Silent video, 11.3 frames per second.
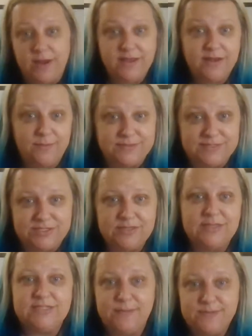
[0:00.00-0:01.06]
opposition,
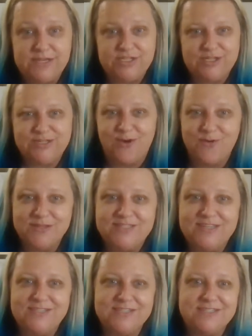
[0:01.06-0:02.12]
the temptation is always
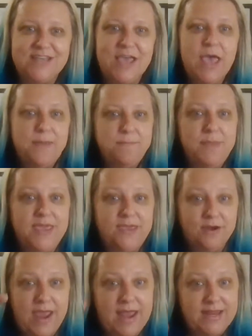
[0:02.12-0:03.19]
to just
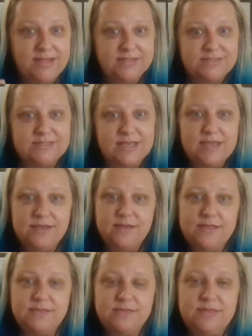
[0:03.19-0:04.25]
make your headings
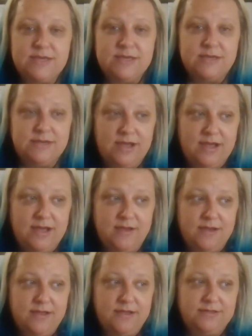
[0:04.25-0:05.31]

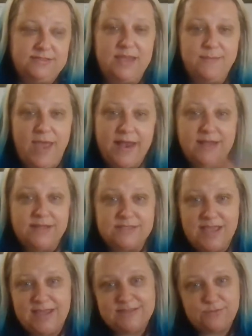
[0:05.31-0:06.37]
the same headings
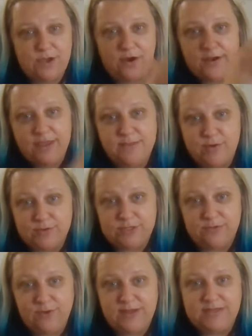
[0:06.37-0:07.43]
as are in the
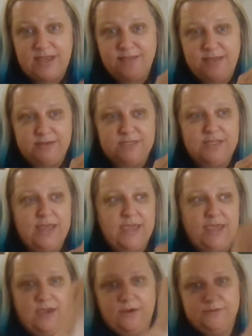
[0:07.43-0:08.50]
motion, right? And then to like
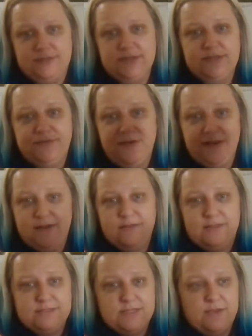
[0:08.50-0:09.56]
here defend
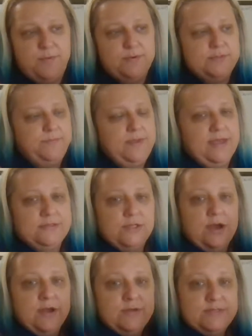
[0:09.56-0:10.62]
this opposing counsel
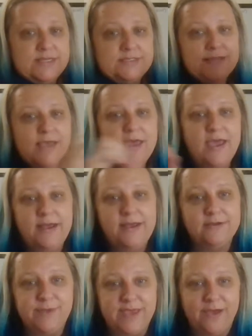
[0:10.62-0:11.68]
argues this, and
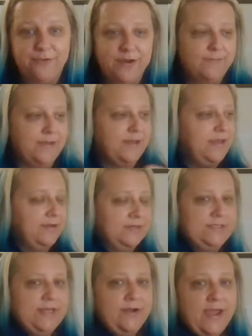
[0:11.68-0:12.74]
here's my counter argument.
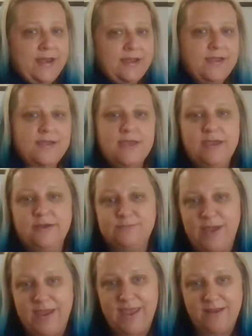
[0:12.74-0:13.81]
Here's their heading, here's
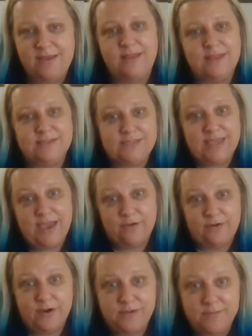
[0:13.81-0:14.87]
my heading, and that's the
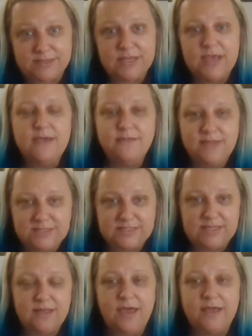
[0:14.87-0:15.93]
counter argument. That's
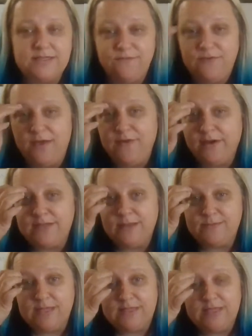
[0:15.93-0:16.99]
a very
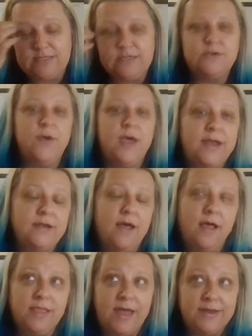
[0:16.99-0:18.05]
tempting thing to do, and
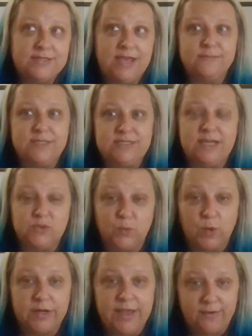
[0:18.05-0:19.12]
a lot of times it does
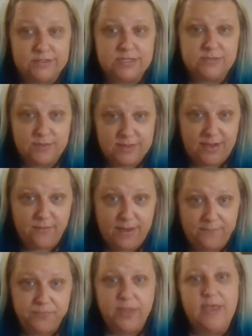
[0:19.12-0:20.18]
work out to do it that
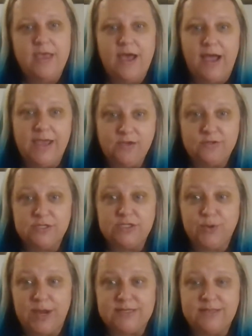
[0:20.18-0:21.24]
way. I usually
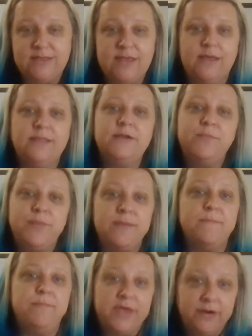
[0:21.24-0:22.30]
try to think a little
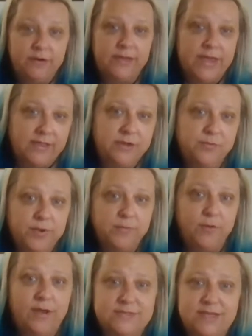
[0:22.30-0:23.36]
bit bigger, like a little bit
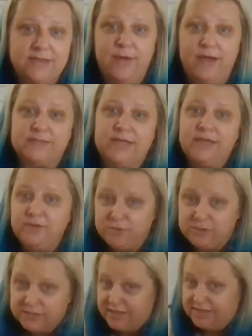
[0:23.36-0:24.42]
more outside the box. I
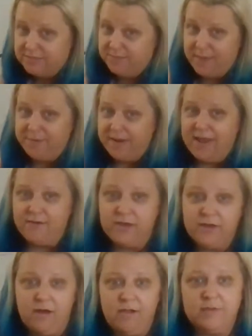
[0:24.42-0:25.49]
usually like to map it out
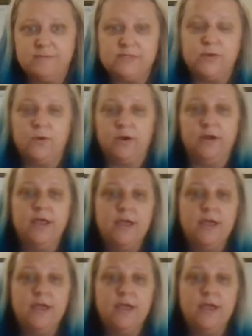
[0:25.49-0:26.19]
in columns or